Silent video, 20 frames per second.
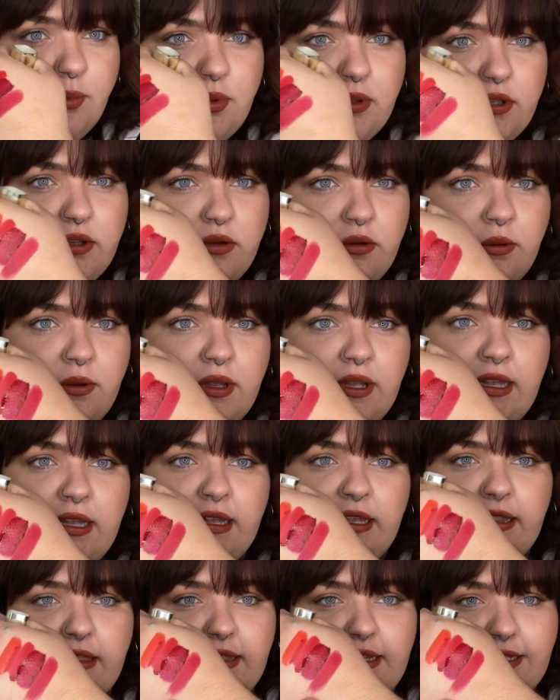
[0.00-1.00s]
blue.
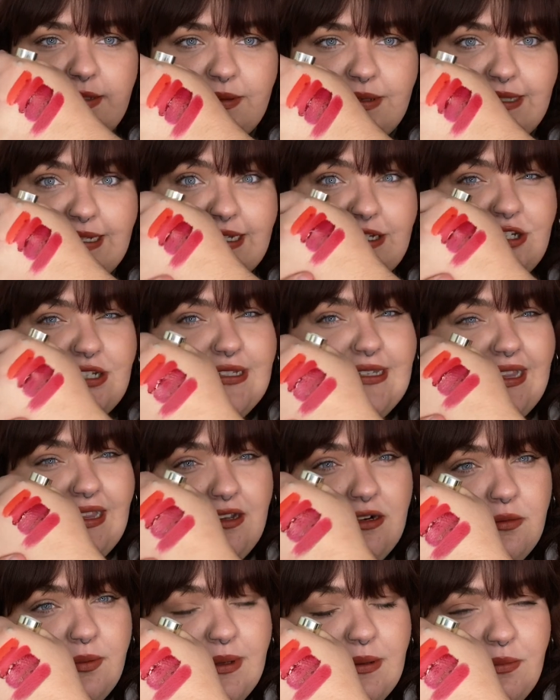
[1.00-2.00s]
This one's like just a
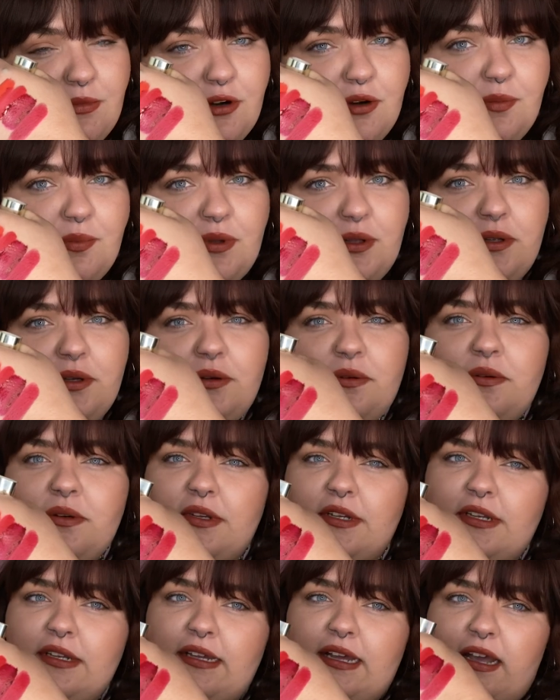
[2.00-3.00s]
little bit more blue.
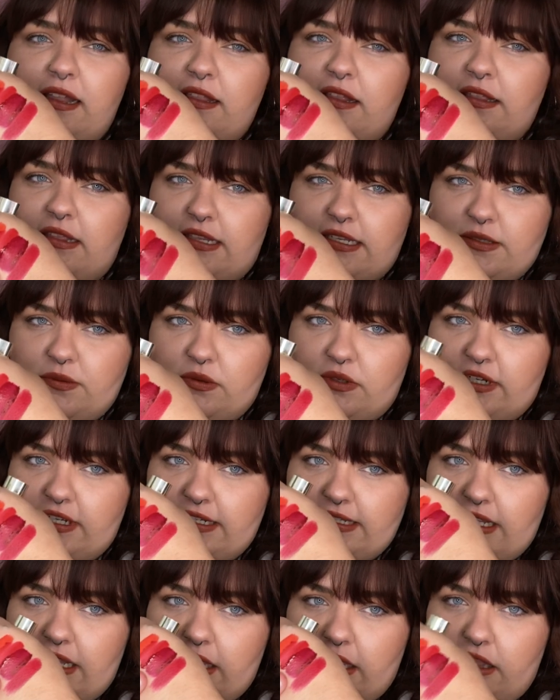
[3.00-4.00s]
And then this one
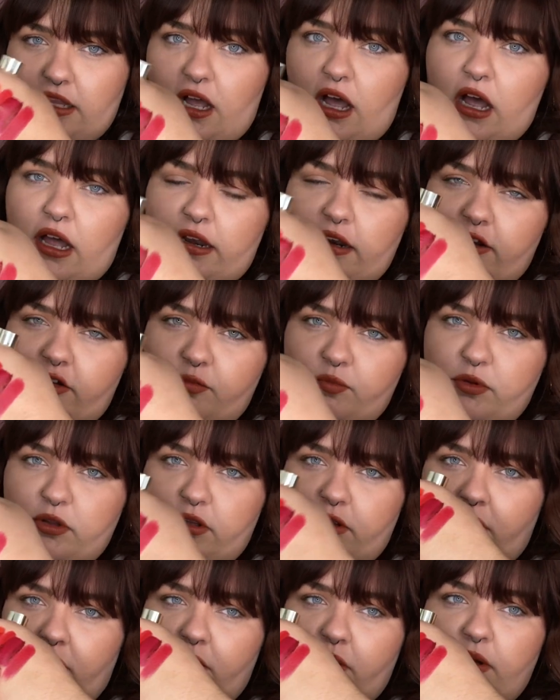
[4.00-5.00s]
has a lot of
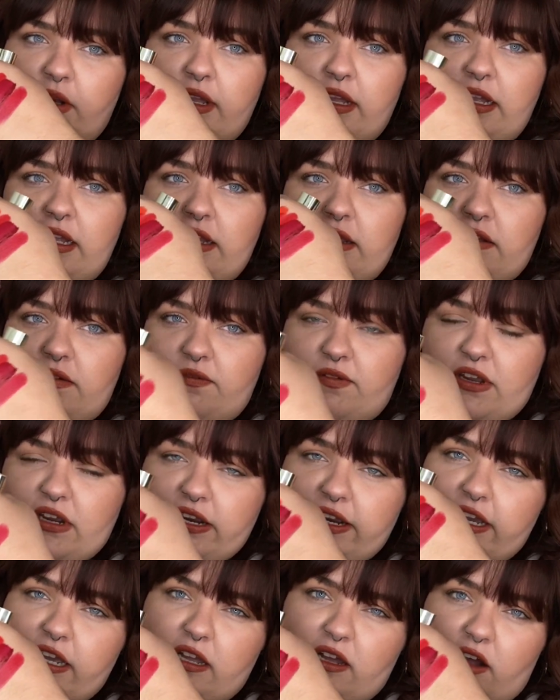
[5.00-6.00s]
blue,
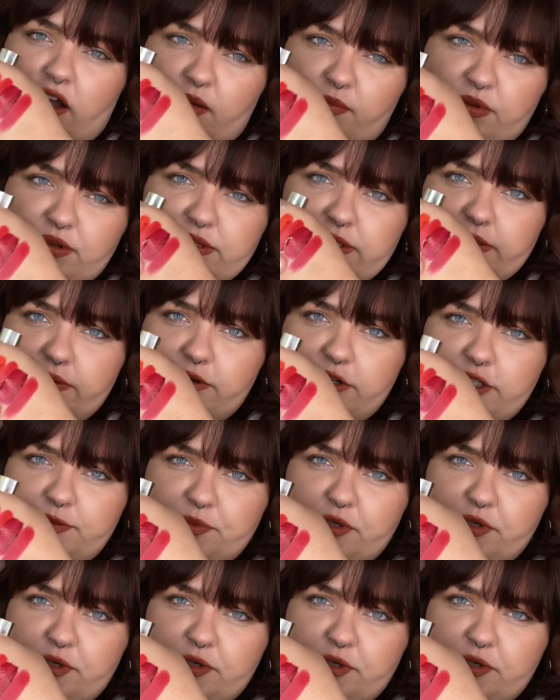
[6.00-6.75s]
veering almost towards